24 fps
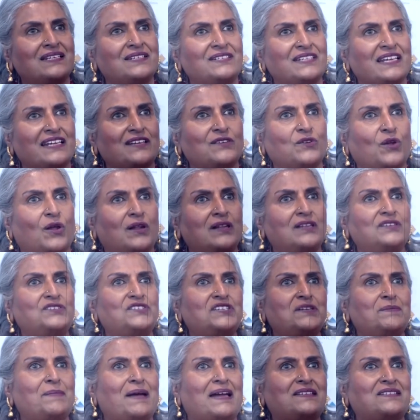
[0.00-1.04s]
and
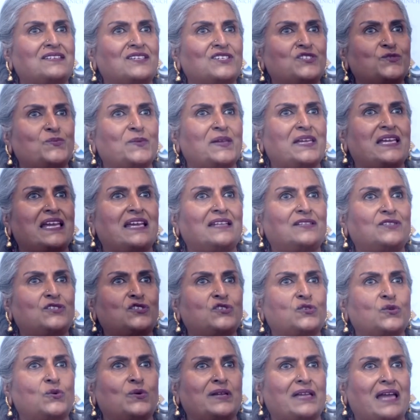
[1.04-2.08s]
technology matters, we get
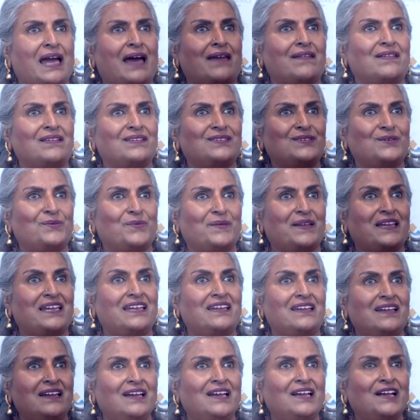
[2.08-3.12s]
so carried
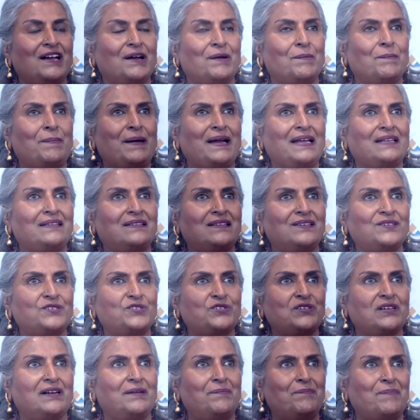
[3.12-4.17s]
away by the
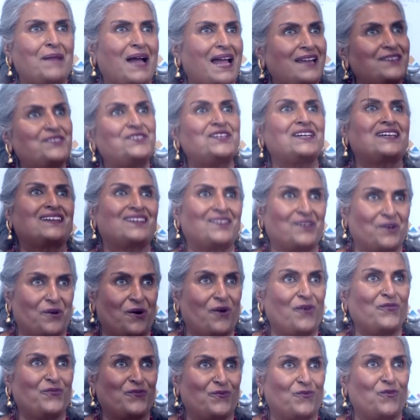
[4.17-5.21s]
sheer magic
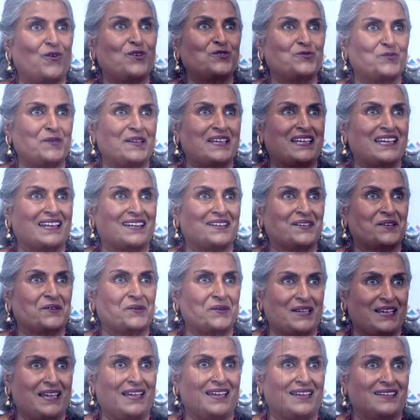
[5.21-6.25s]
of what we can
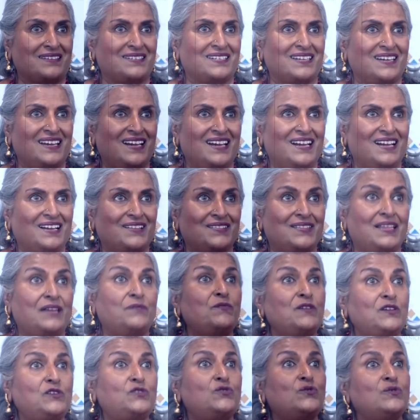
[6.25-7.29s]
create
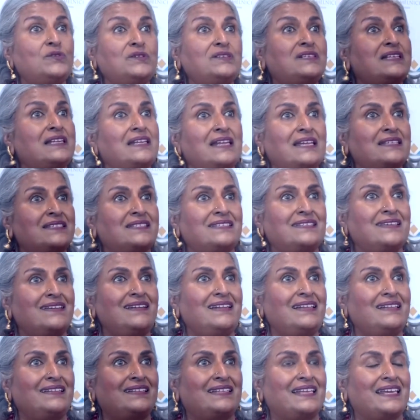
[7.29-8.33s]
that we don't
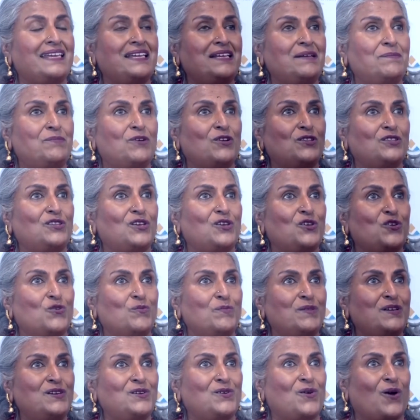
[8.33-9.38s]
necessarily think about the human